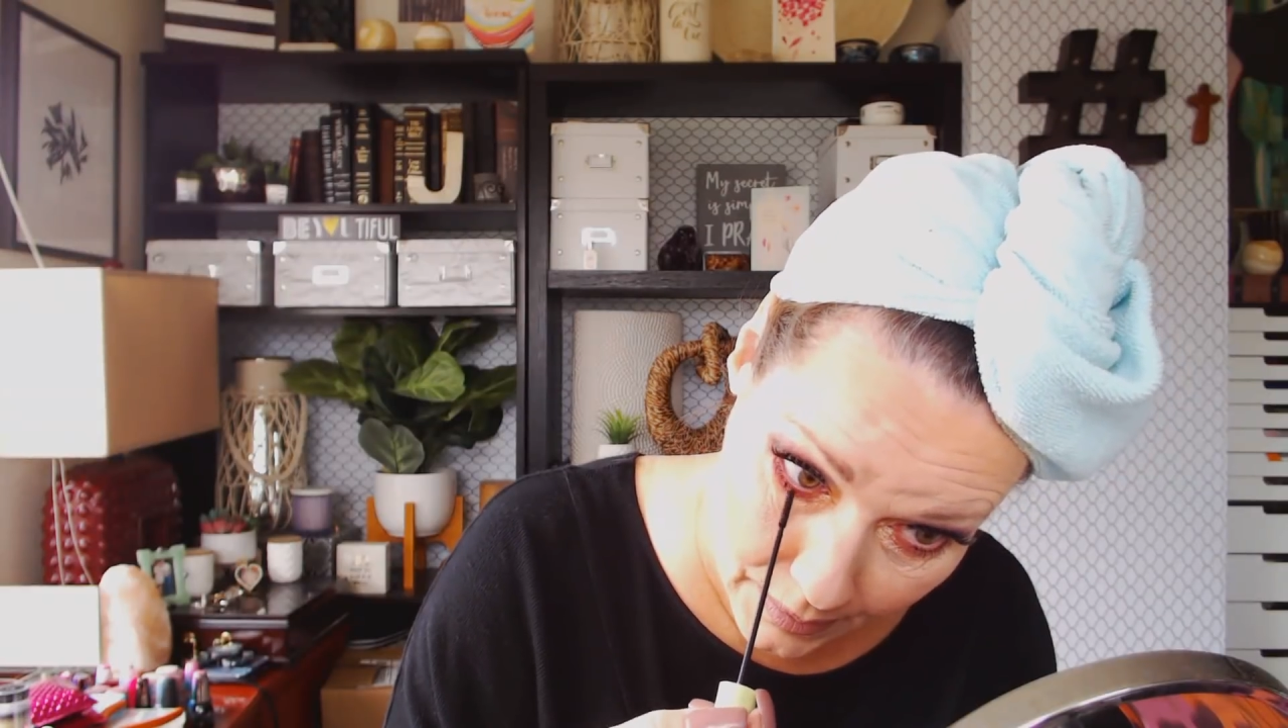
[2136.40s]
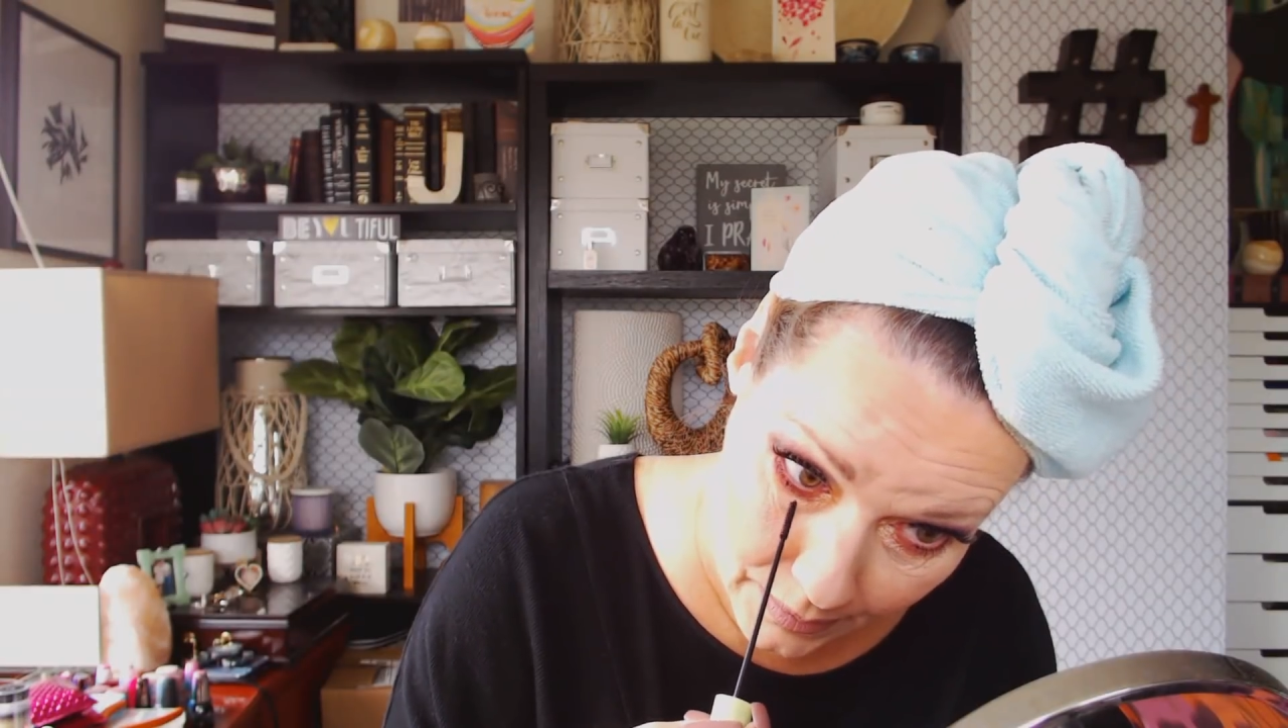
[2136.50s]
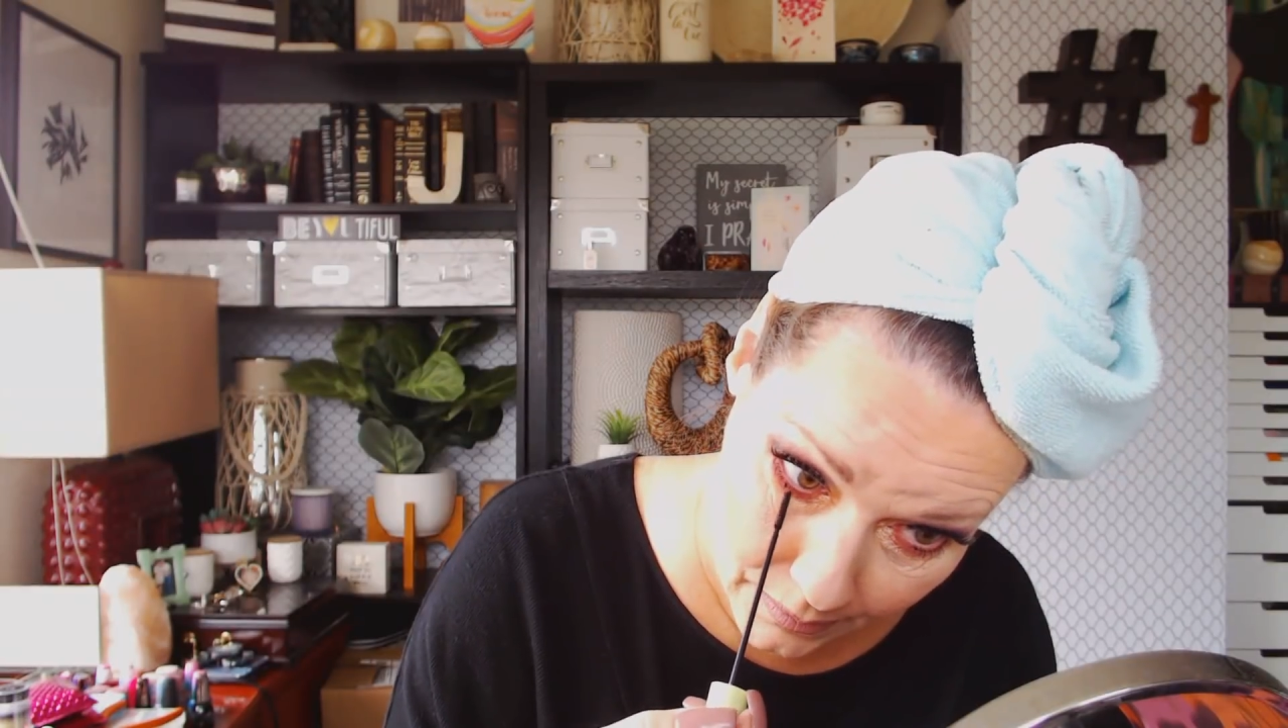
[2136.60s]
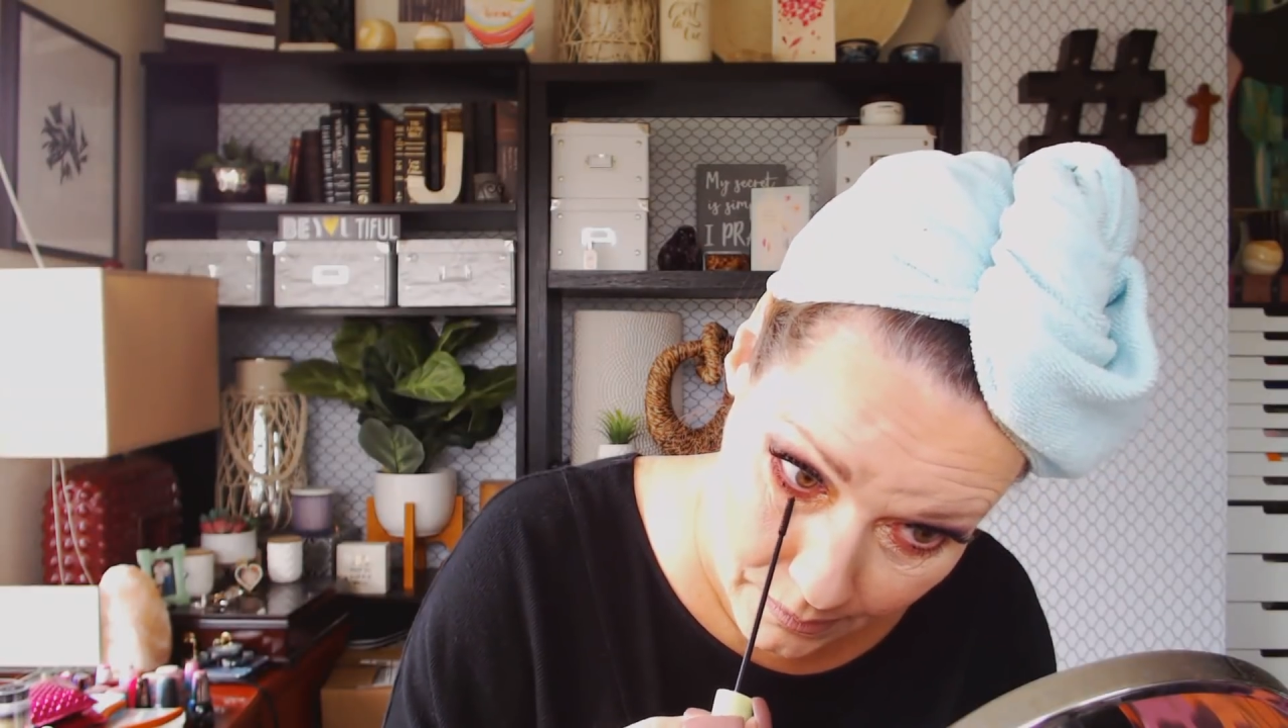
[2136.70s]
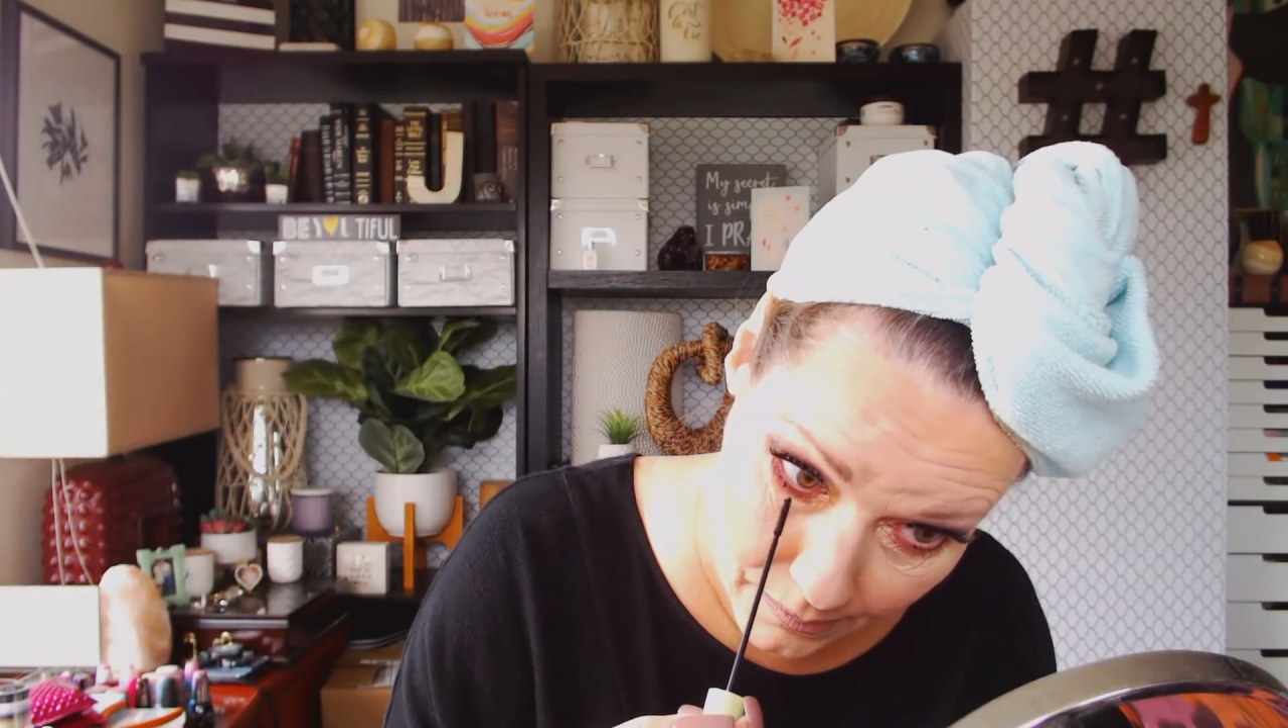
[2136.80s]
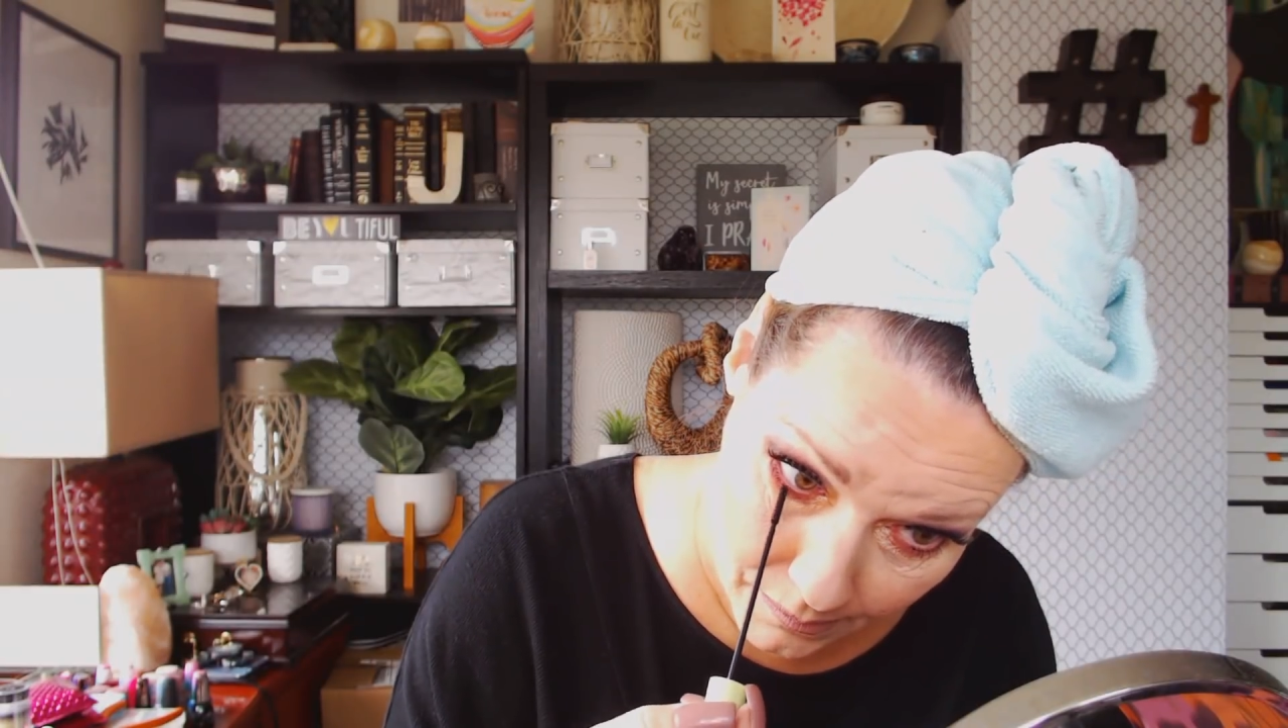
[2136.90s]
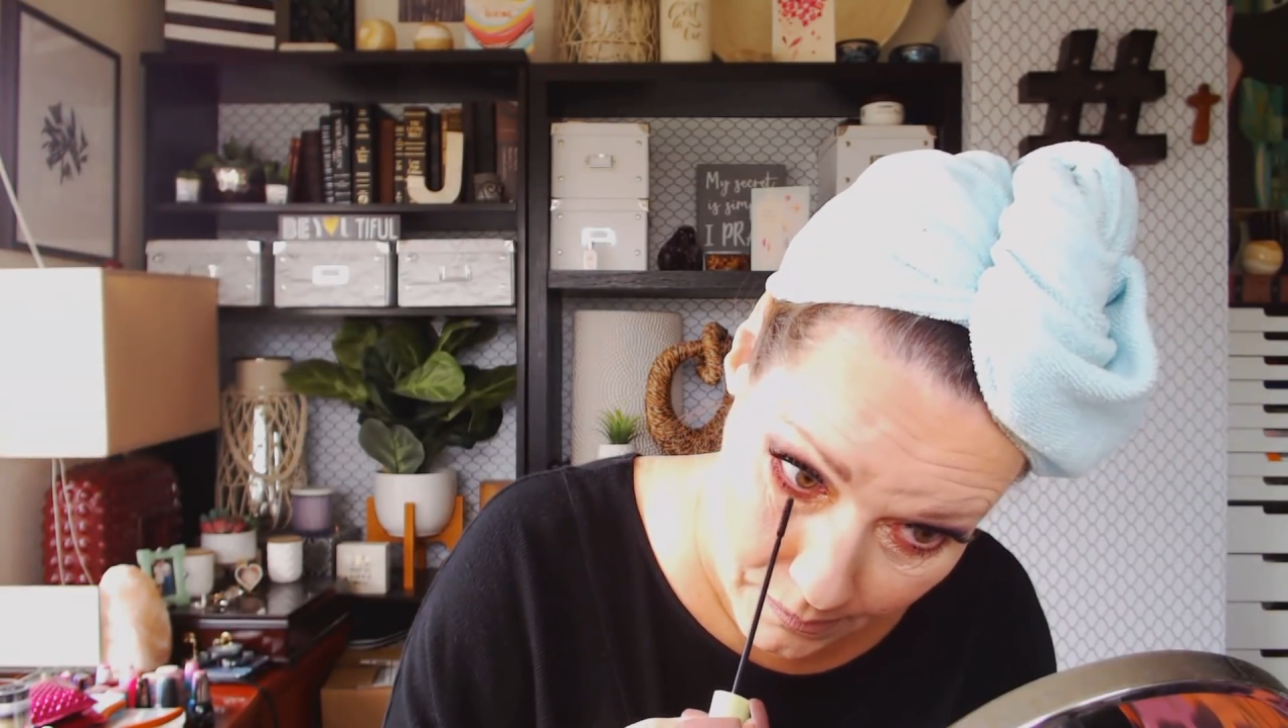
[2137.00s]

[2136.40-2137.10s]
and